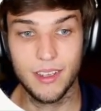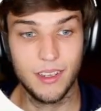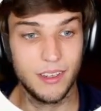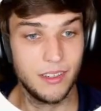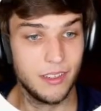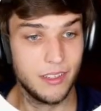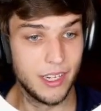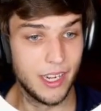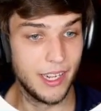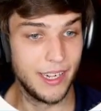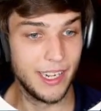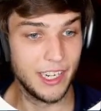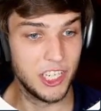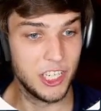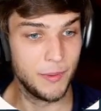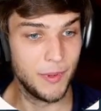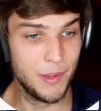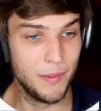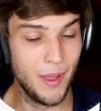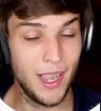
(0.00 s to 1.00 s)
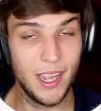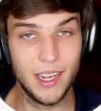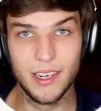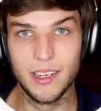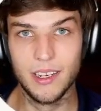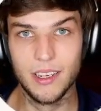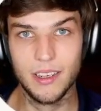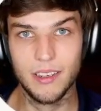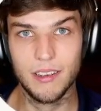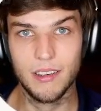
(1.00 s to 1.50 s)
to connect to my Mac
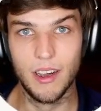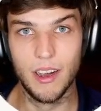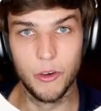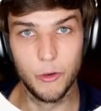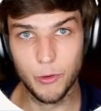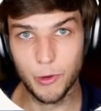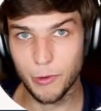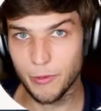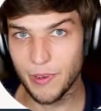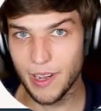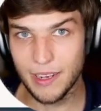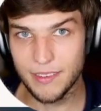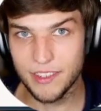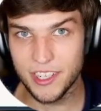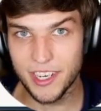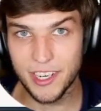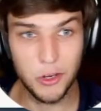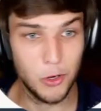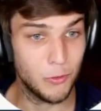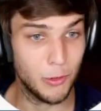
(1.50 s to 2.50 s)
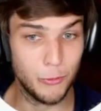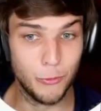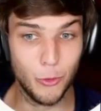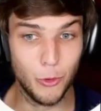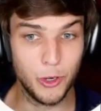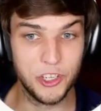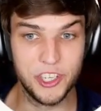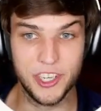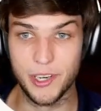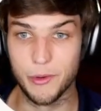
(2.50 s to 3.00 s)
over 5G, over
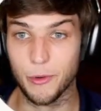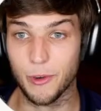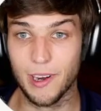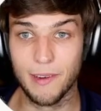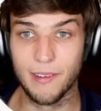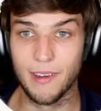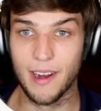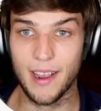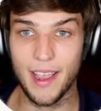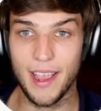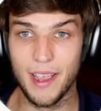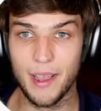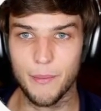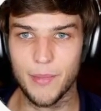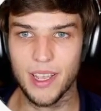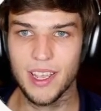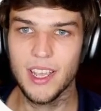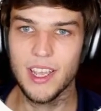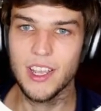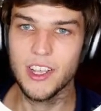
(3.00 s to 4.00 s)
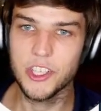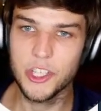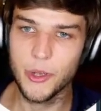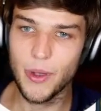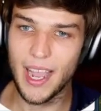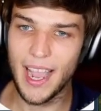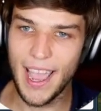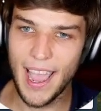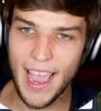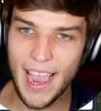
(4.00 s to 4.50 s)
4G, wherever I am. So
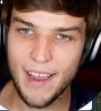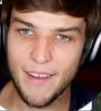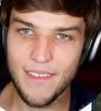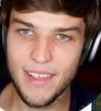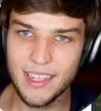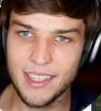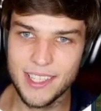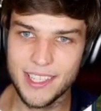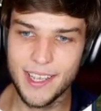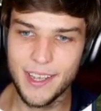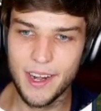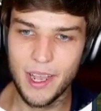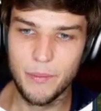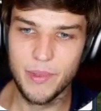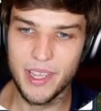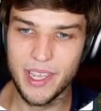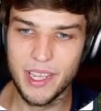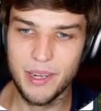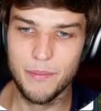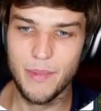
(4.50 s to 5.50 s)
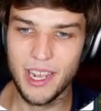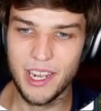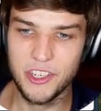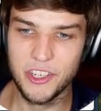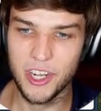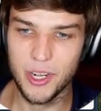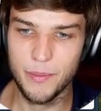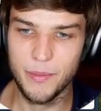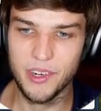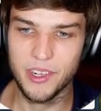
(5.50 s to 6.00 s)
I have that set up in my
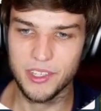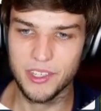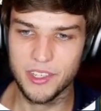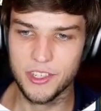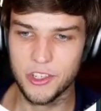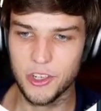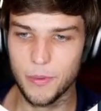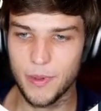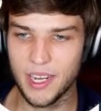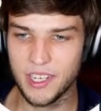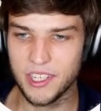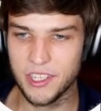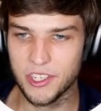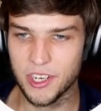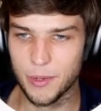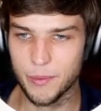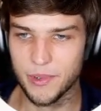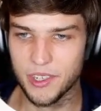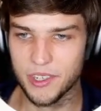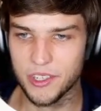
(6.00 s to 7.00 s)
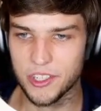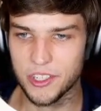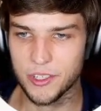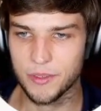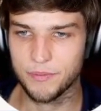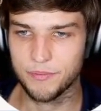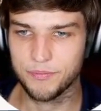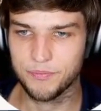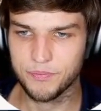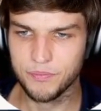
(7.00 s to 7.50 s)
Terminus. Let's go back to Terminus.
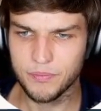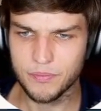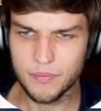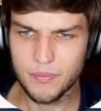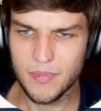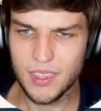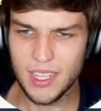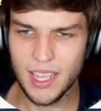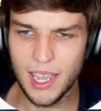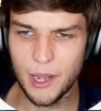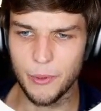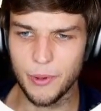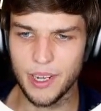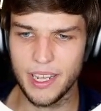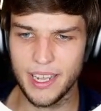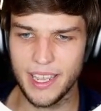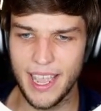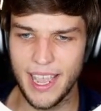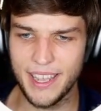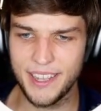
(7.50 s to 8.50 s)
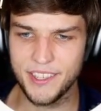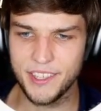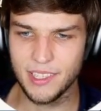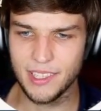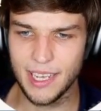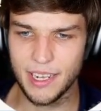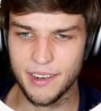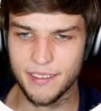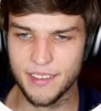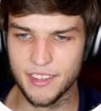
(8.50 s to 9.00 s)
I want to cancel
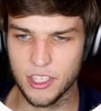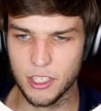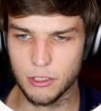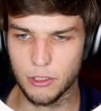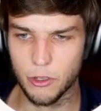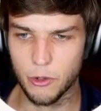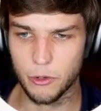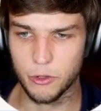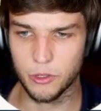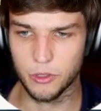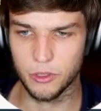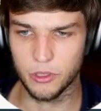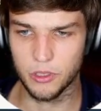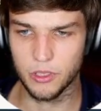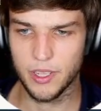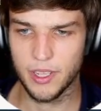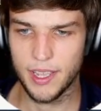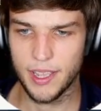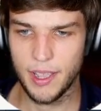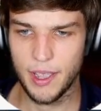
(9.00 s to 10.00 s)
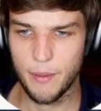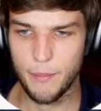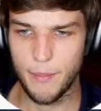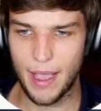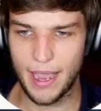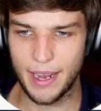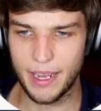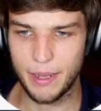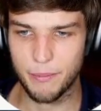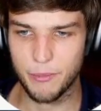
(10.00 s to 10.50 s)
out of this local
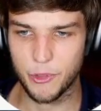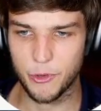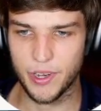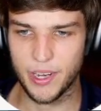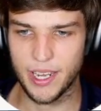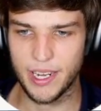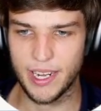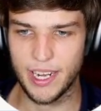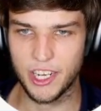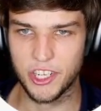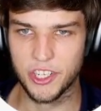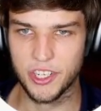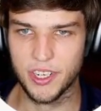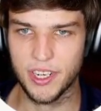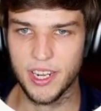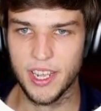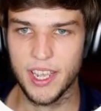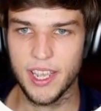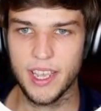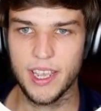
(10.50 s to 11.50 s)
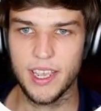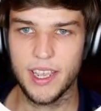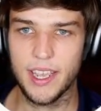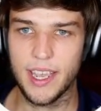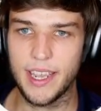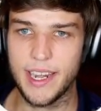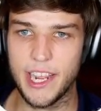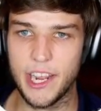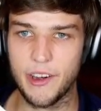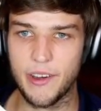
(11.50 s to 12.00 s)
Mac M3 connection.
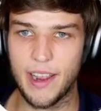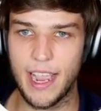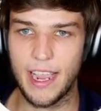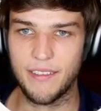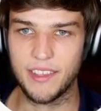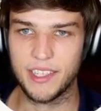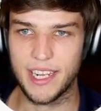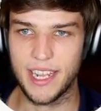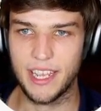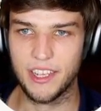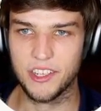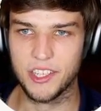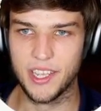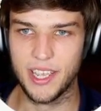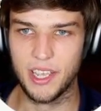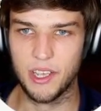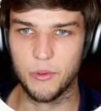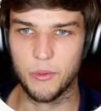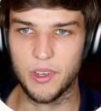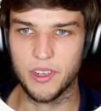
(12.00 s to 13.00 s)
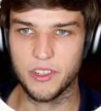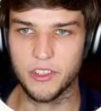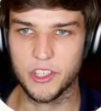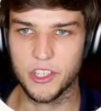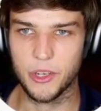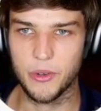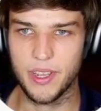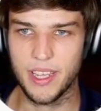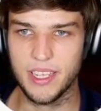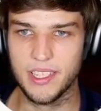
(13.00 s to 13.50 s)
And here I have the tail scale one.
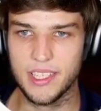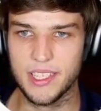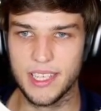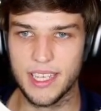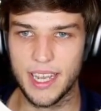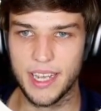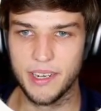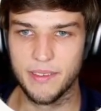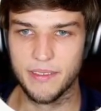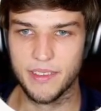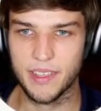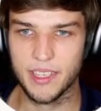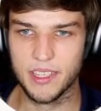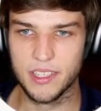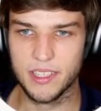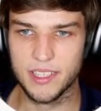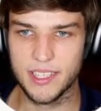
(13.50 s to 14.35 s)
So inside of this, let's